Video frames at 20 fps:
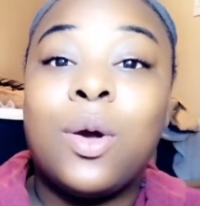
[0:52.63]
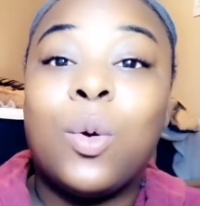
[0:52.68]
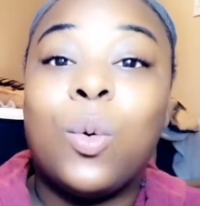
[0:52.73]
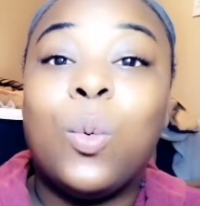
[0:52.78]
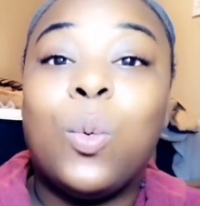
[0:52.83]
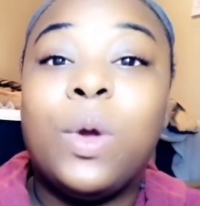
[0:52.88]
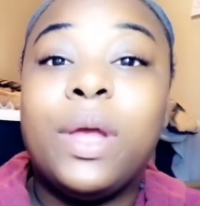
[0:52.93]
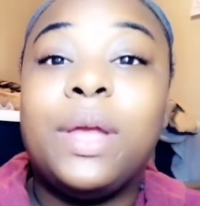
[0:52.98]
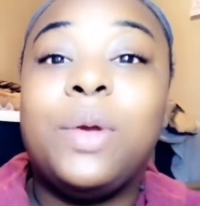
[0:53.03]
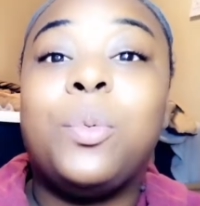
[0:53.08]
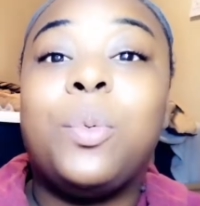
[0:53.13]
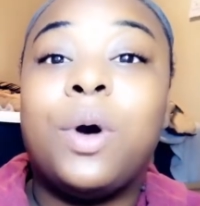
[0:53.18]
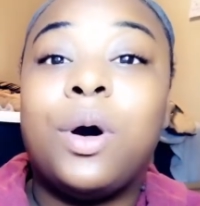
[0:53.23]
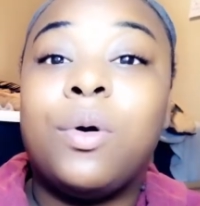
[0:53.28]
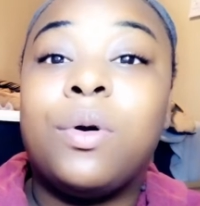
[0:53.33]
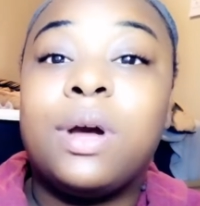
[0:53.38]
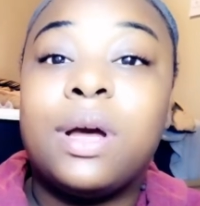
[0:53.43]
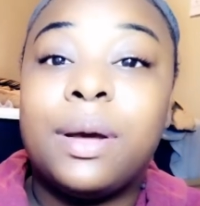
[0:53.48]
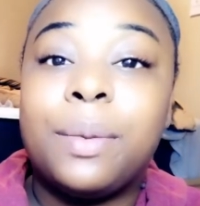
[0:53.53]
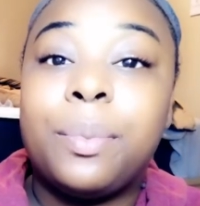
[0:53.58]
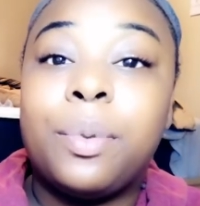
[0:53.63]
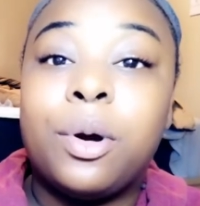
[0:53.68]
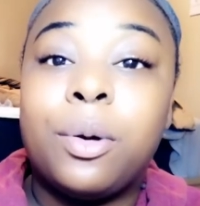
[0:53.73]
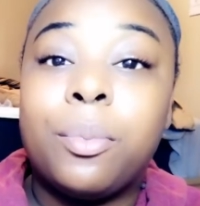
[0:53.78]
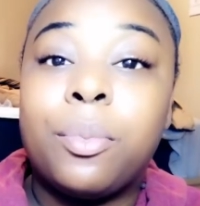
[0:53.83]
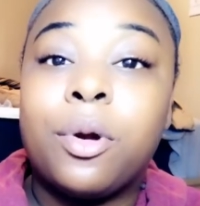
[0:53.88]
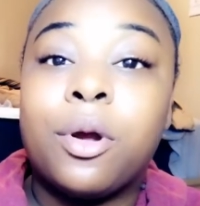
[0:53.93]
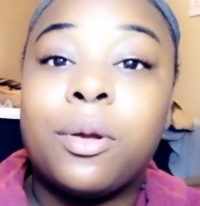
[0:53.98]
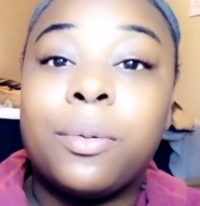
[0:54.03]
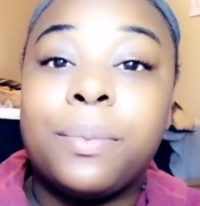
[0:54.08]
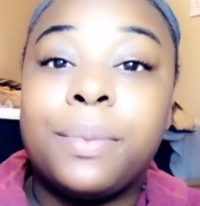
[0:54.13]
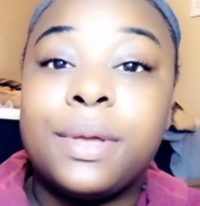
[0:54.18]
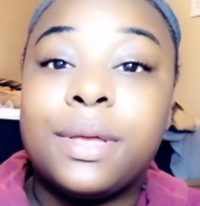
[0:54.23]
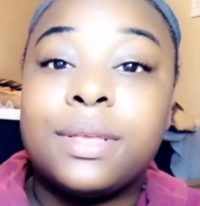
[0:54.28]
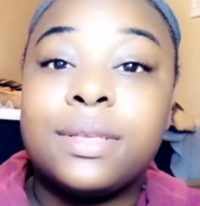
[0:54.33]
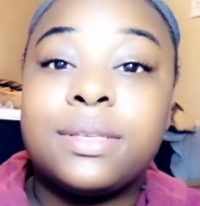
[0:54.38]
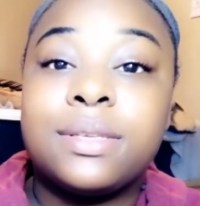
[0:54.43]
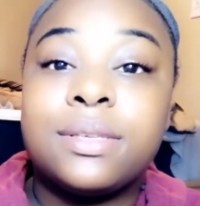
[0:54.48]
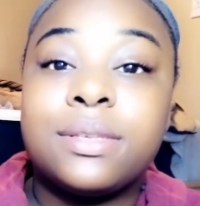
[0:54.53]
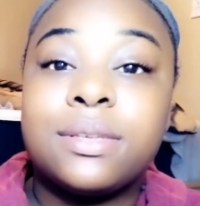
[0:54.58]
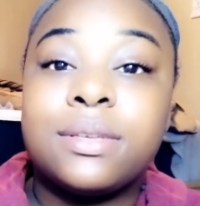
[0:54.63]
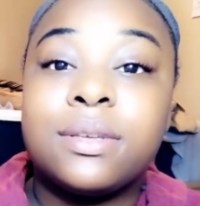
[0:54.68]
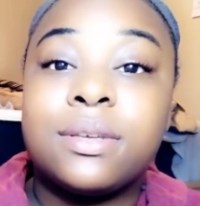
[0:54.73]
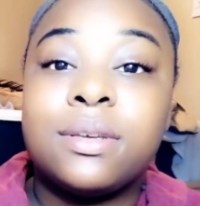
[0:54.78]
We woke up on purpose.